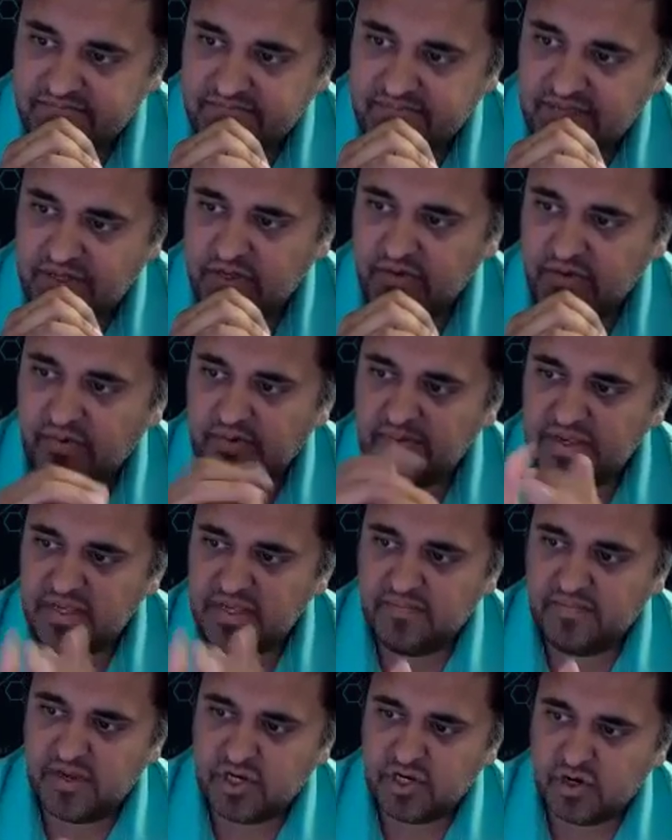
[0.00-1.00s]
And so when we
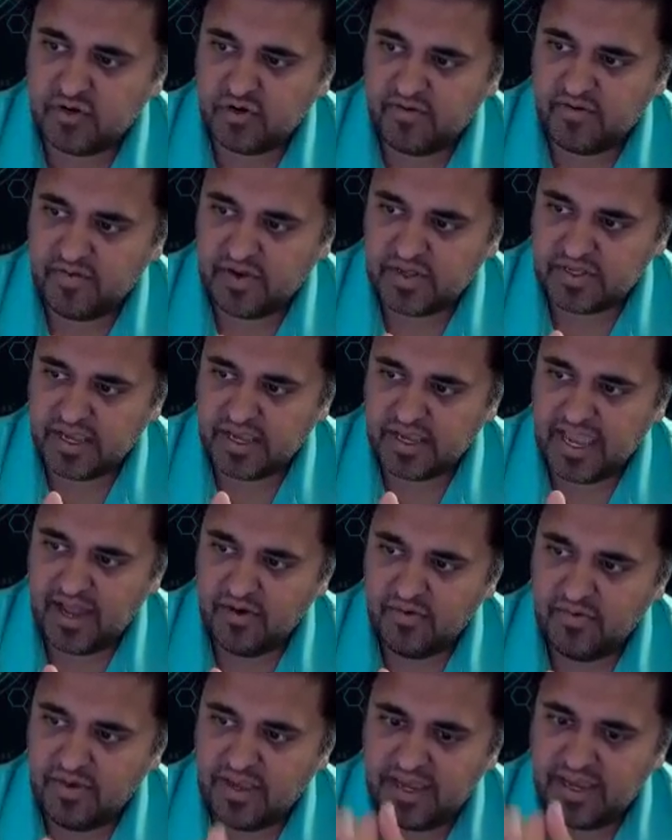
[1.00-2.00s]
say mission driven, it's like, how
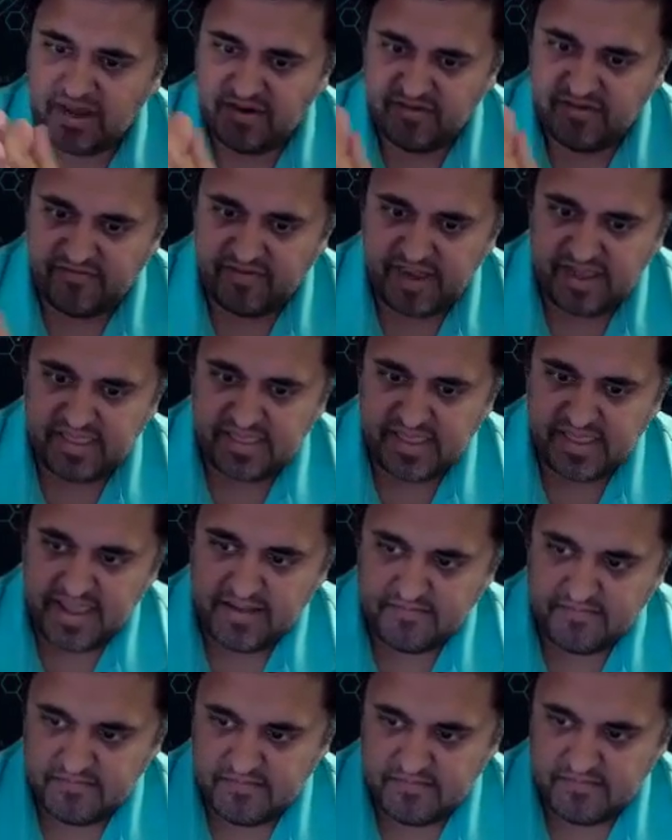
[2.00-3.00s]
do we kind of find
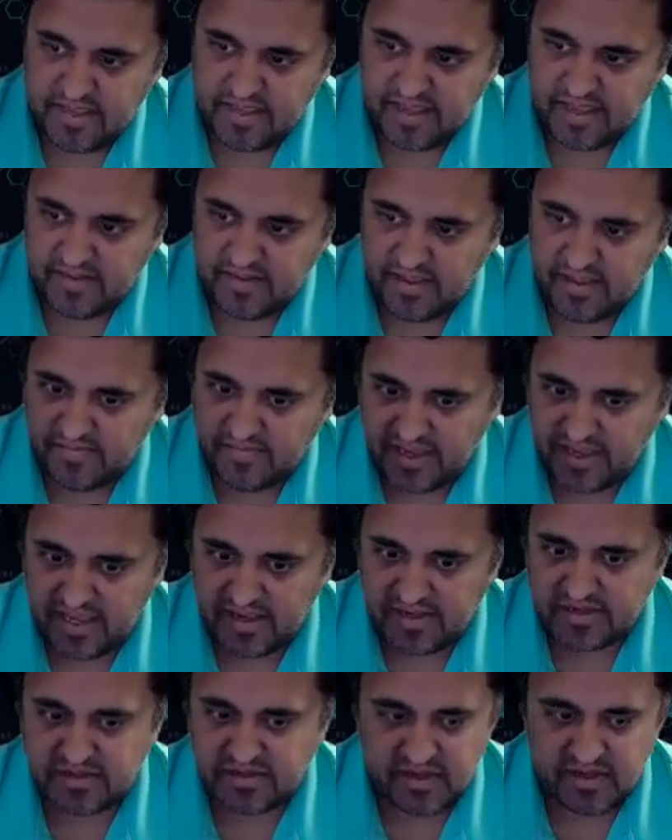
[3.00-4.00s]
that
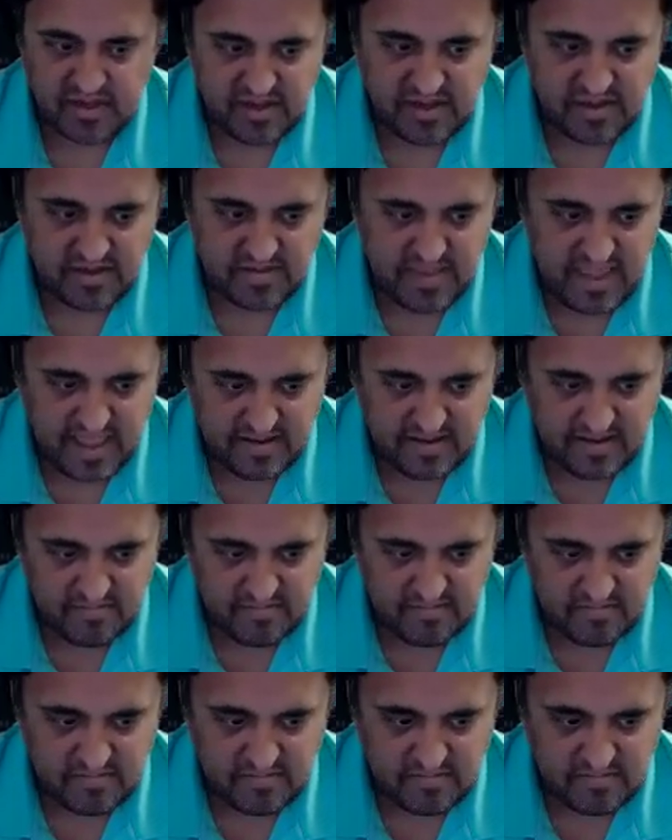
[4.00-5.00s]
piece that,
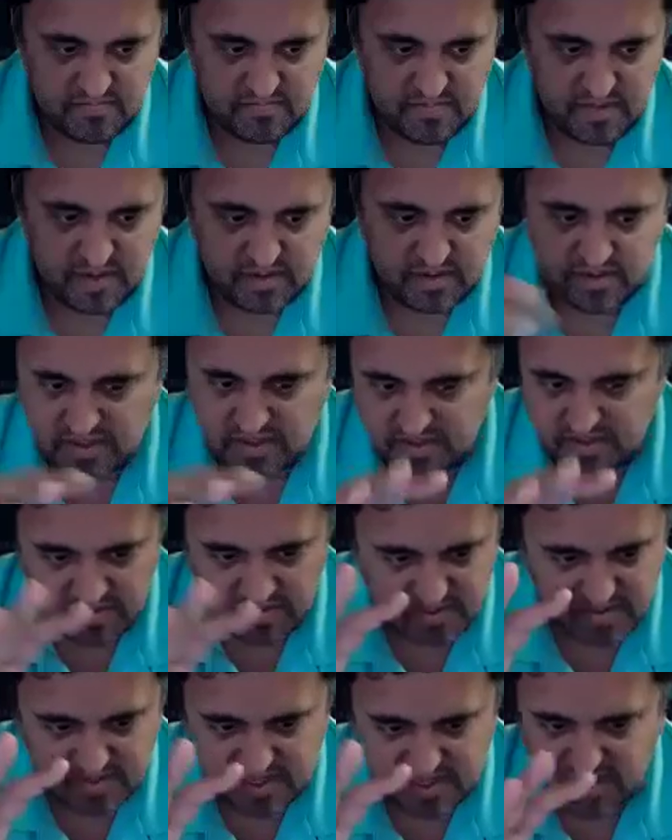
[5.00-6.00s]

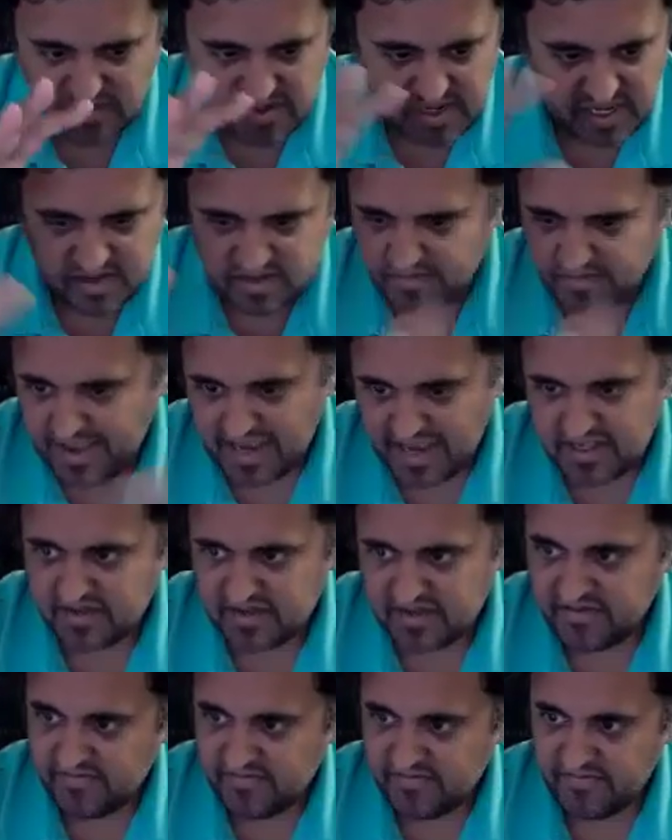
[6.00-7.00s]
the DoD is
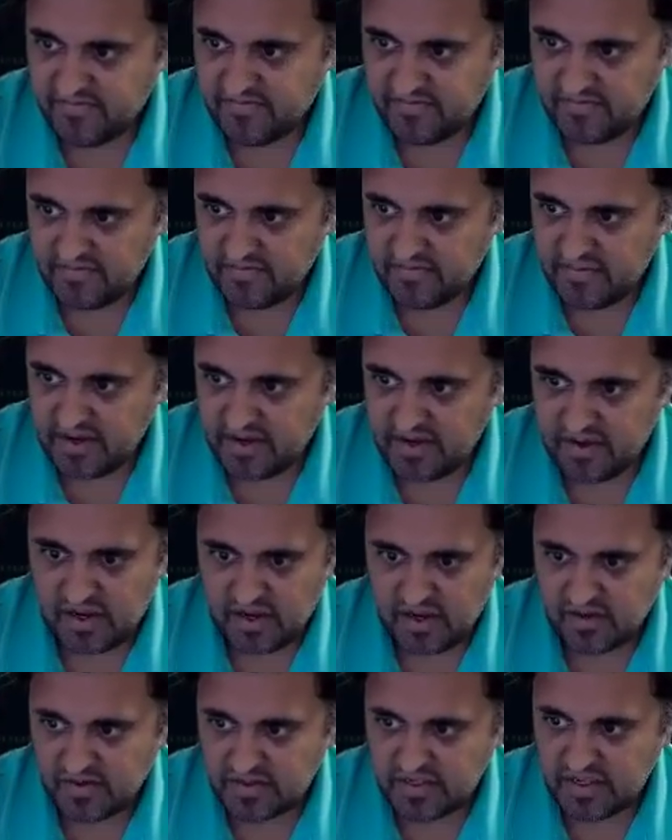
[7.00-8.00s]
massive, and
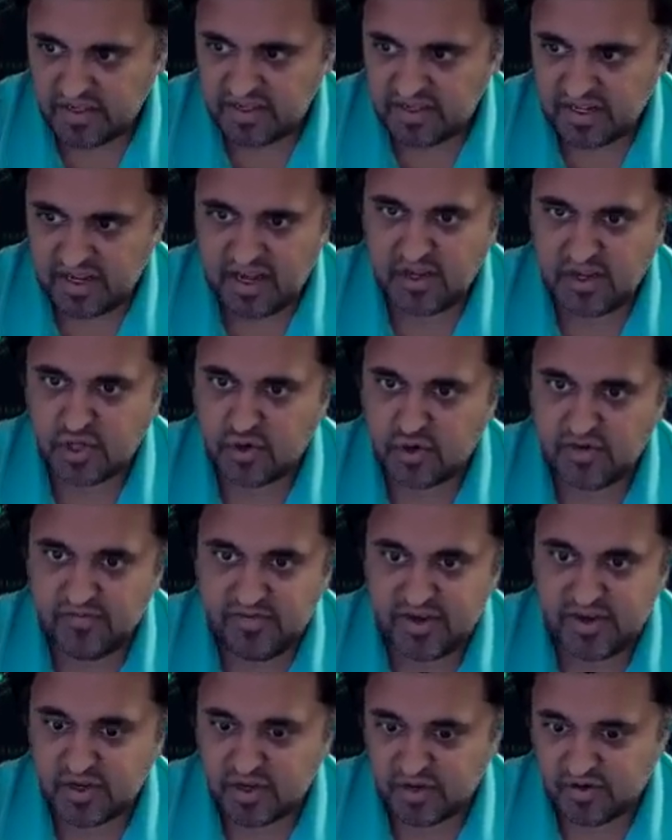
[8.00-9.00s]
it's an industry
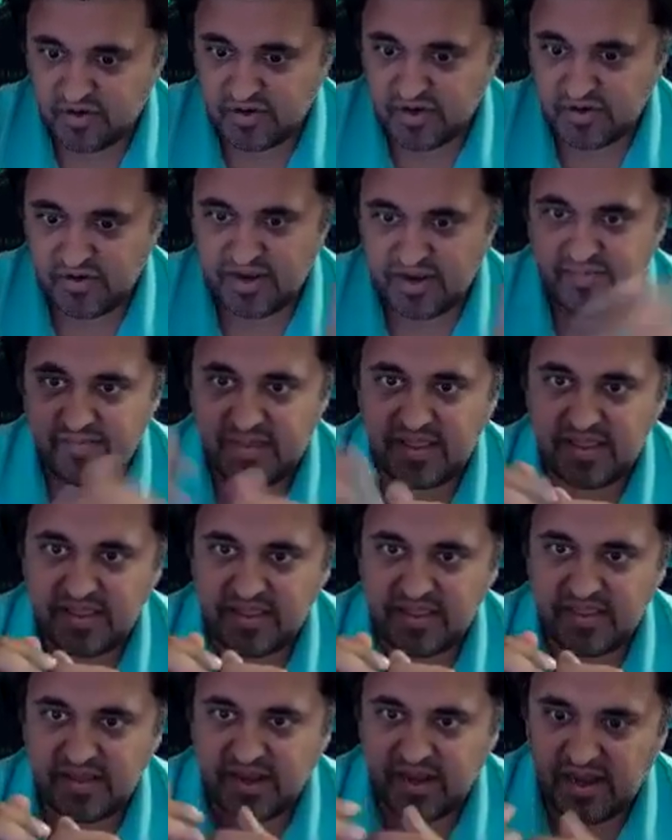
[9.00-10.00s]
of industries, right? And
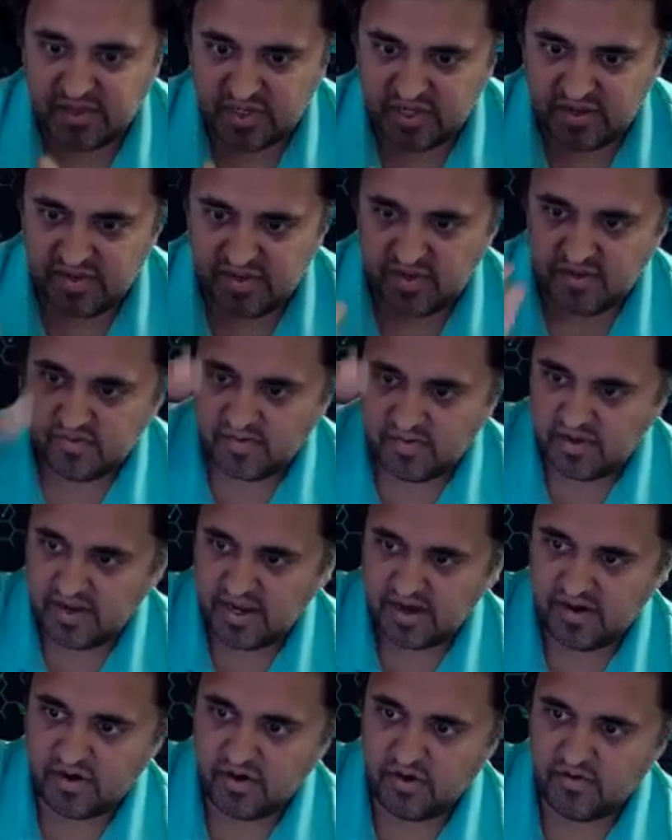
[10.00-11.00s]
then the custom, and you
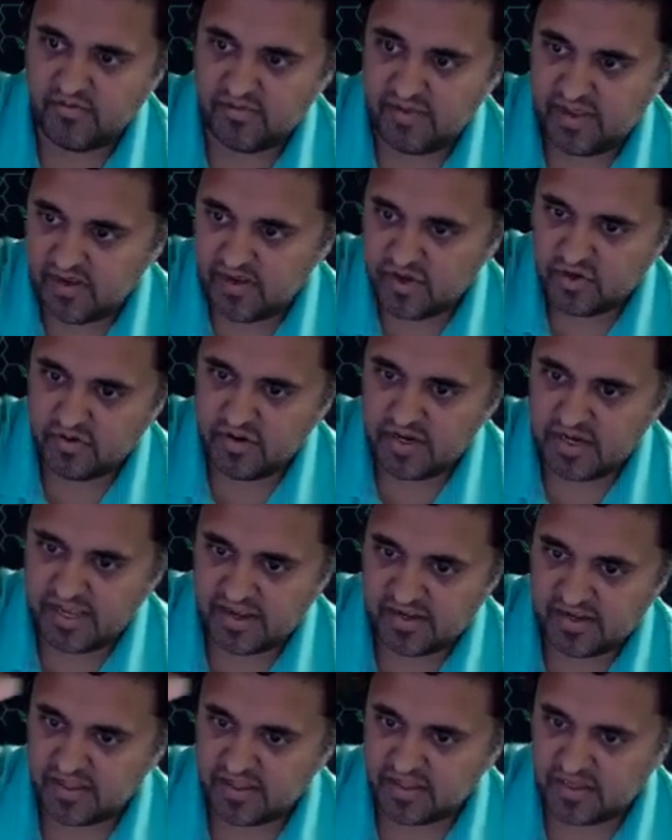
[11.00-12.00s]
kind of go from the industry
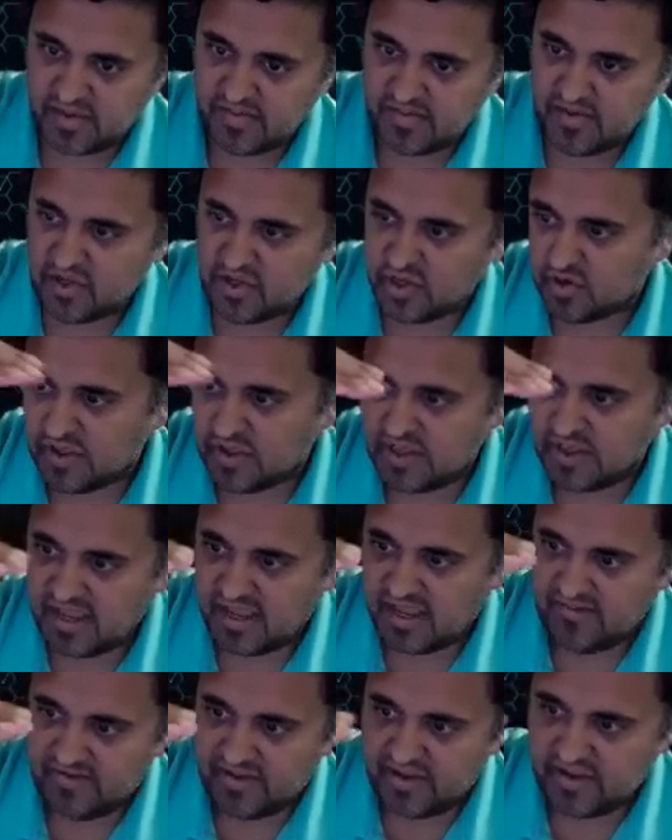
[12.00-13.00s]
down to the sub industry of the
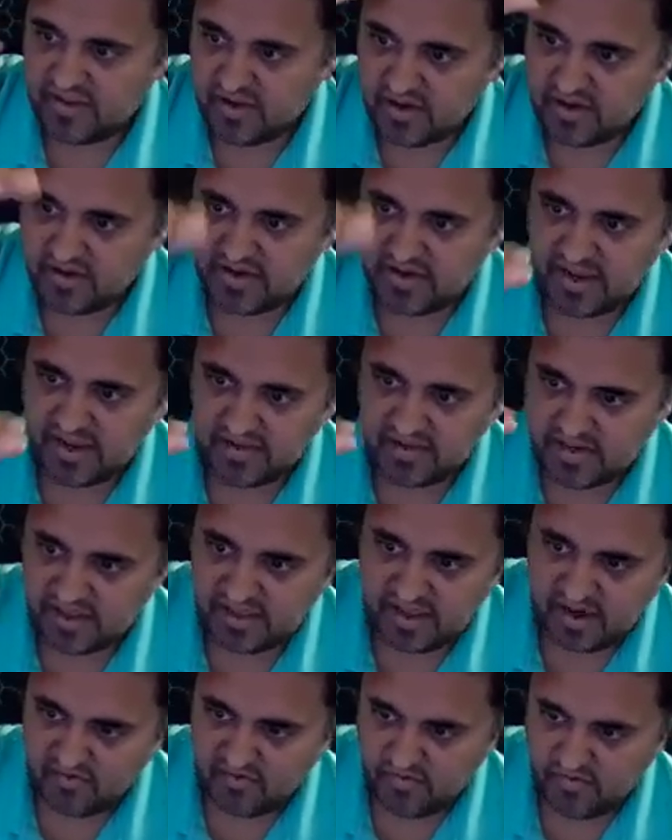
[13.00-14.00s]
Navy, and you go down to
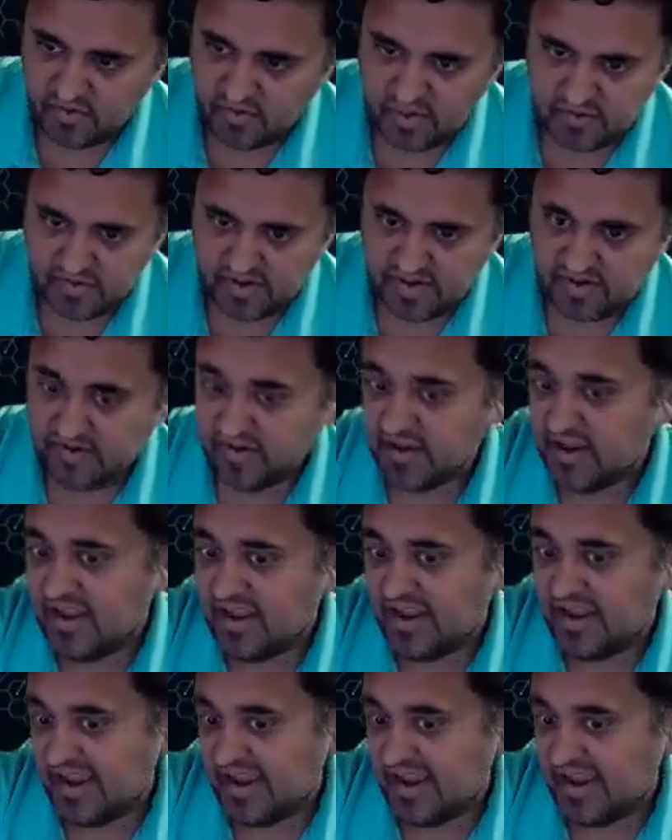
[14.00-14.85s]
the Air Force or whatever.